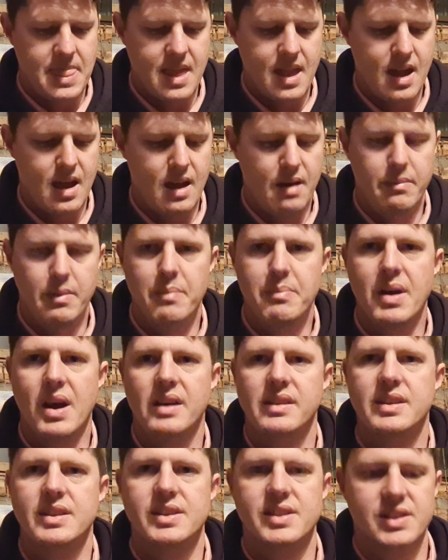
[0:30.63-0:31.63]

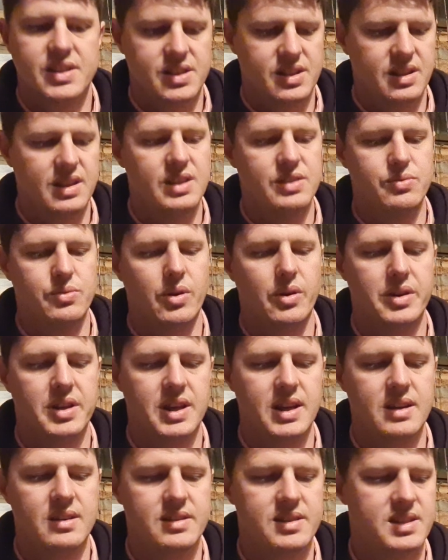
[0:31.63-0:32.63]
about this rod
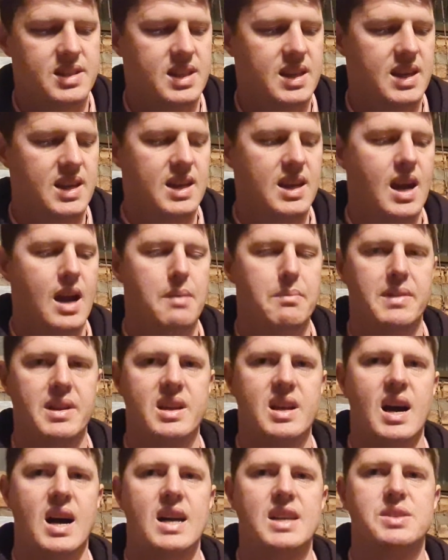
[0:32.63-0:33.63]
here is the
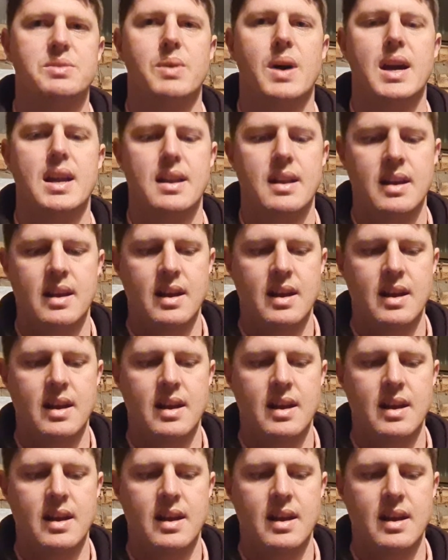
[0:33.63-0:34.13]
cast weight.